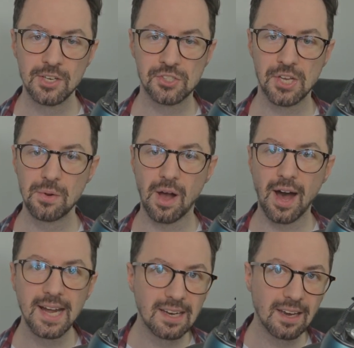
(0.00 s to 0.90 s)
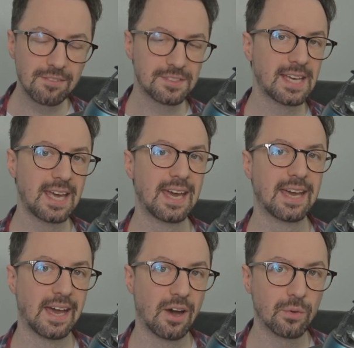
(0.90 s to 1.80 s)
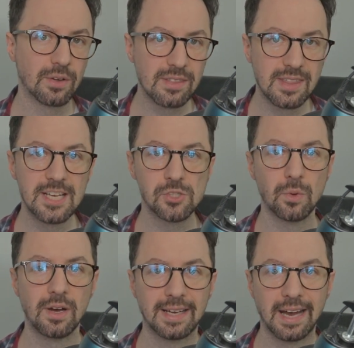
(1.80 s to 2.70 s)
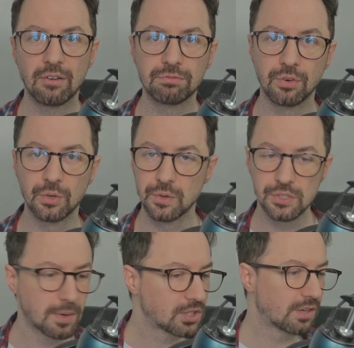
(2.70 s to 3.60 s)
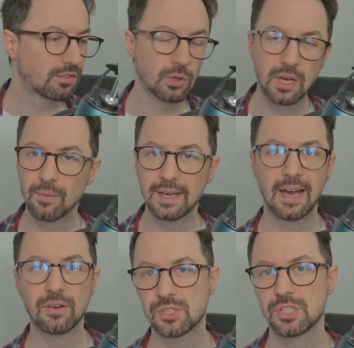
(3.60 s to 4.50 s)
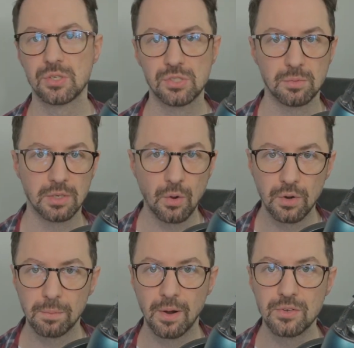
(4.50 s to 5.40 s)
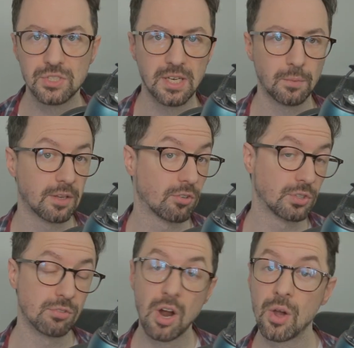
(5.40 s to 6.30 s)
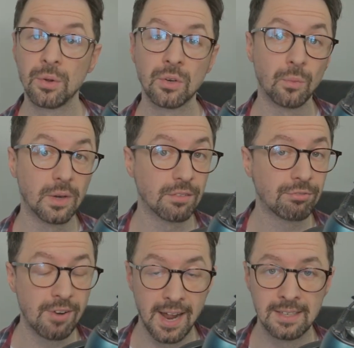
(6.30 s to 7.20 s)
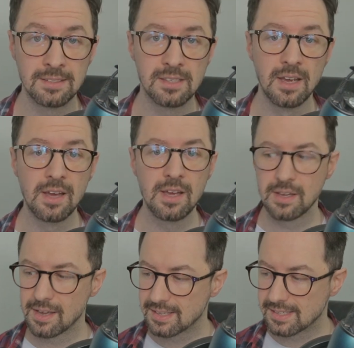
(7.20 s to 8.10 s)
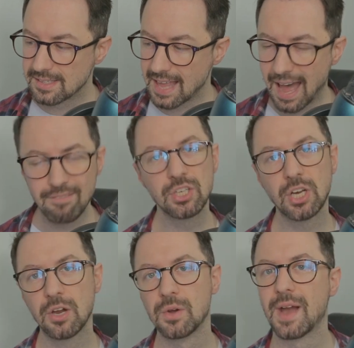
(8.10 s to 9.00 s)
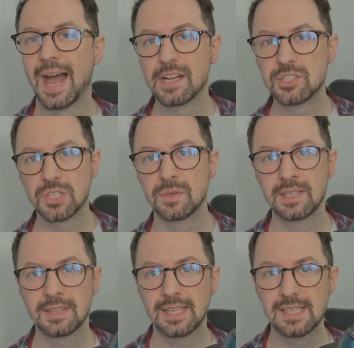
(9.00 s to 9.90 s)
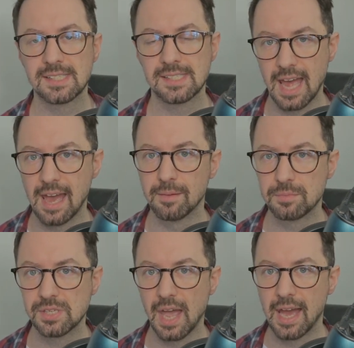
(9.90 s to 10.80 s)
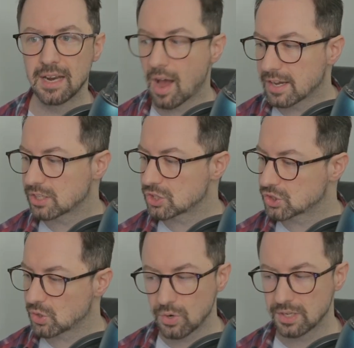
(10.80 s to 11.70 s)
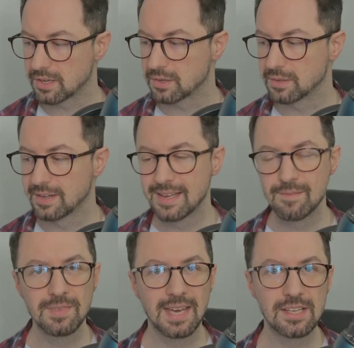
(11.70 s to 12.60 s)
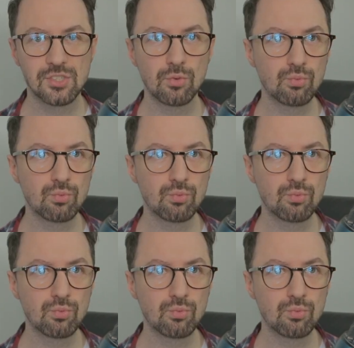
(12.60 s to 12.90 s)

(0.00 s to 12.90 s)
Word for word: So I'd love to hear how these work out for you, especially if you're going out to do some cold approaching, whether on your own or with a friend. Have a go at doing these steps, and I can assure you it's a